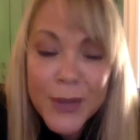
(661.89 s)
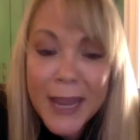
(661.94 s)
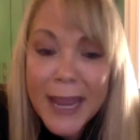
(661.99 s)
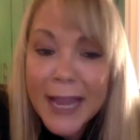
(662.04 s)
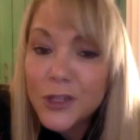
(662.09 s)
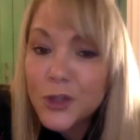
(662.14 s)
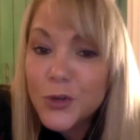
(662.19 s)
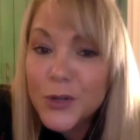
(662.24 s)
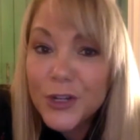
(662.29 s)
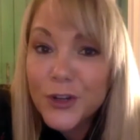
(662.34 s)

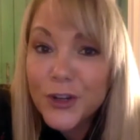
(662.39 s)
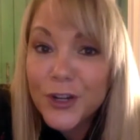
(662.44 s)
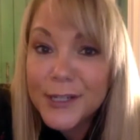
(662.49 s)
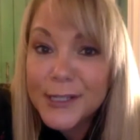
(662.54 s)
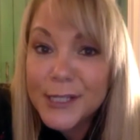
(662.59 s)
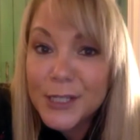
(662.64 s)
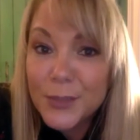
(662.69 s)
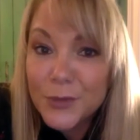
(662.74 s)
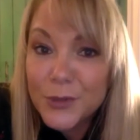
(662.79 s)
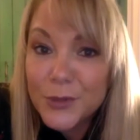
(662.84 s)
And you can't
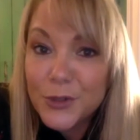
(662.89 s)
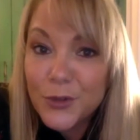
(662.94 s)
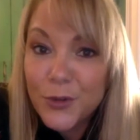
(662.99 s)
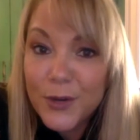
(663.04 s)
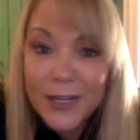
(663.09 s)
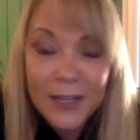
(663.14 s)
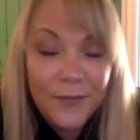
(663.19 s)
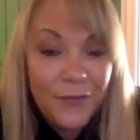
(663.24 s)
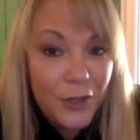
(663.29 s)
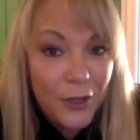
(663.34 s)
treat your
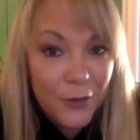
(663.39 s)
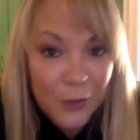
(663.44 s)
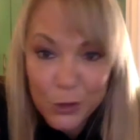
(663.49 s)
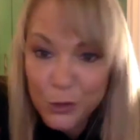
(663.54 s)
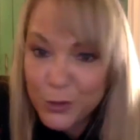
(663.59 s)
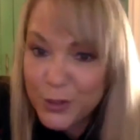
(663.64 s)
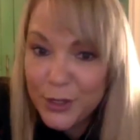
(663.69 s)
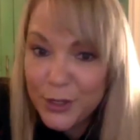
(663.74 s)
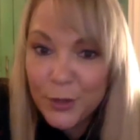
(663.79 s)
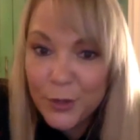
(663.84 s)
customers great
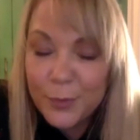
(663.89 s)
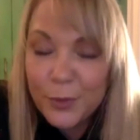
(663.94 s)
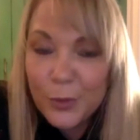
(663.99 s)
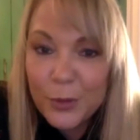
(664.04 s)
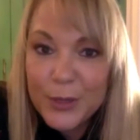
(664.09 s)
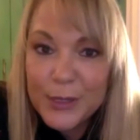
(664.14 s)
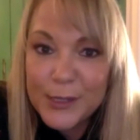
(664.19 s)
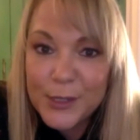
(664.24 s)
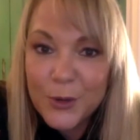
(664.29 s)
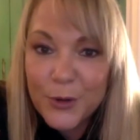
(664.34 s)
if you don't treat
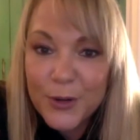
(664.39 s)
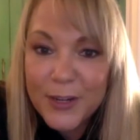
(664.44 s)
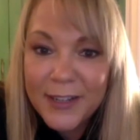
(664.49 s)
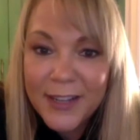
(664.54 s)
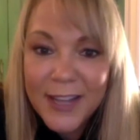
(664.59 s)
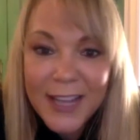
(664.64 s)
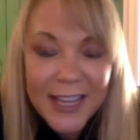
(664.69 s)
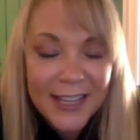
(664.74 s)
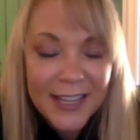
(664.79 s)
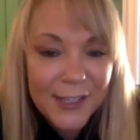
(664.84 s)
your
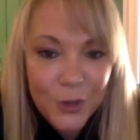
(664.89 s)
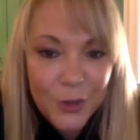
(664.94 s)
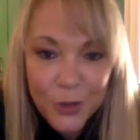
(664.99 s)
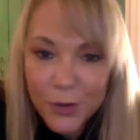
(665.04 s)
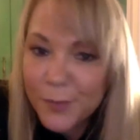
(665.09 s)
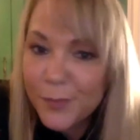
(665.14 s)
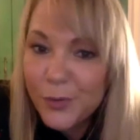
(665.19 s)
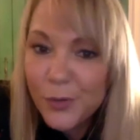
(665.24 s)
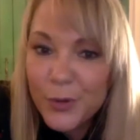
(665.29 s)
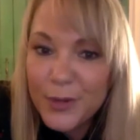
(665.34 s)
employees great,
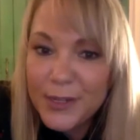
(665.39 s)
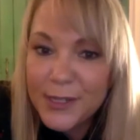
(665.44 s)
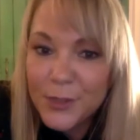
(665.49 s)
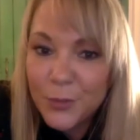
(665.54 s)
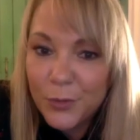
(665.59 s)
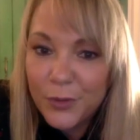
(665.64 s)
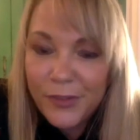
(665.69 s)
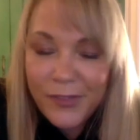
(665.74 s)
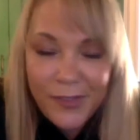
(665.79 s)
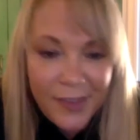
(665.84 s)
because your
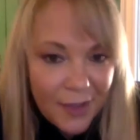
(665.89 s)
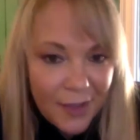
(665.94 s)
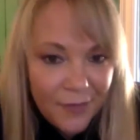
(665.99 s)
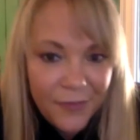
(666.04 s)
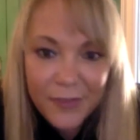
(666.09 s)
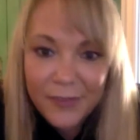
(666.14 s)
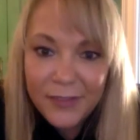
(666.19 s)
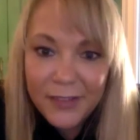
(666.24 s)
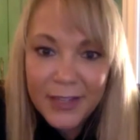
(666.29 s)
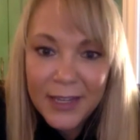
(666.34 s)
employees will
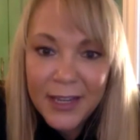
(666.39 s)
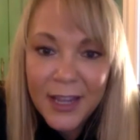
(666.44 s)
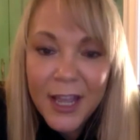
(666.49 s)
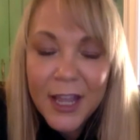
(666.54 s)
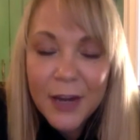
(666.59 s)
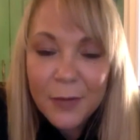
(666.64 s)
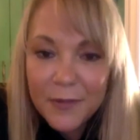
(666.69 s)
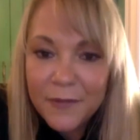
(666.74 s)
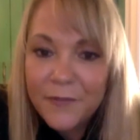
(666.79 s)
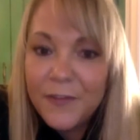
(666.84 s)

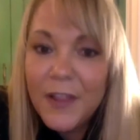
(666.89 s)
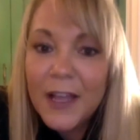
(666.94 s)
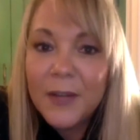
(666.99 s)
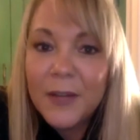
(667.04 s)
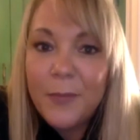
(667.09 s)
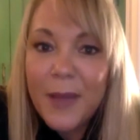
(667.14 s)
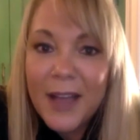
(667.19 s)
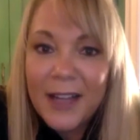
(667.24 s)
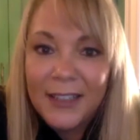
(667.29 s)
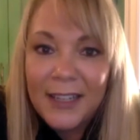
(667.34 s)
definitely
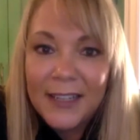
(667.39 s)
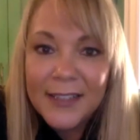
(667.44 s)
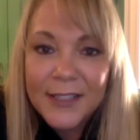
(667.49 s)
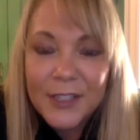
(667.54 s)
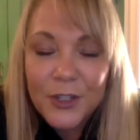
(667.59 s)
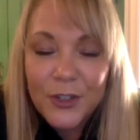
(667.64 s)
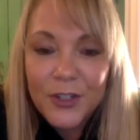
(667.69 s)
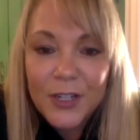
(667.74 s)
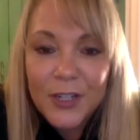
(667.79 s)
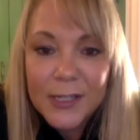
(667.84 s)
reflect
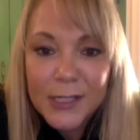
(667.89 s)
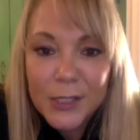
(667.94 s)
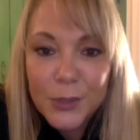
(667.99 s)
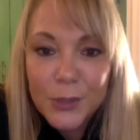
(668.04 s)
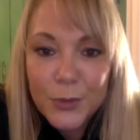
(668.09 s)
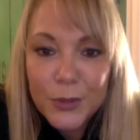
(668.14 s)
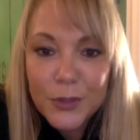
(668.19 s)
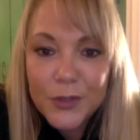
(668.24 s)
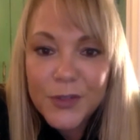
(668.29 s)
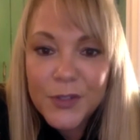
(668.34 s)
back onto your
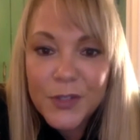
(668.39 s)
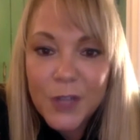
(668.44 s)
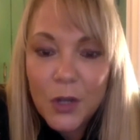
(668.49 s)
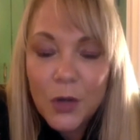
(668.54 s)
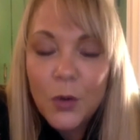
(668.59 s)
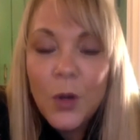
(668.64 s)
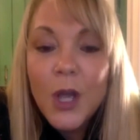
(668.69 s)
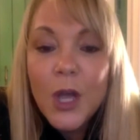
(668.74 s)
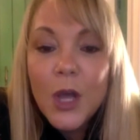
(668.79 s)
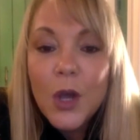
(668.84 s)

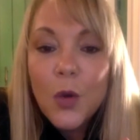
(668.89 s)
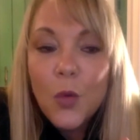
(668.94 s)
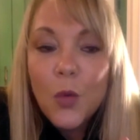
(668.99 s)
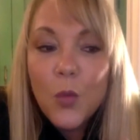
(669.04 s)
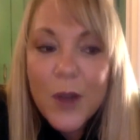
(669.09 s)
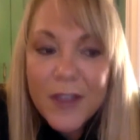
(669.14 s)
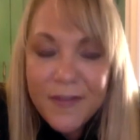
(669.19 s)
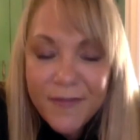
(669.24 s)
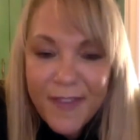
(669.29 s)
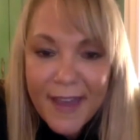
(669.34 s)
customers. So,
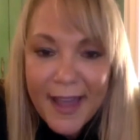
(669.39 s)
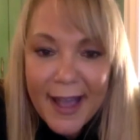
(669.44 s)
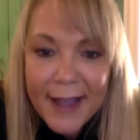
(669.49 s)
right.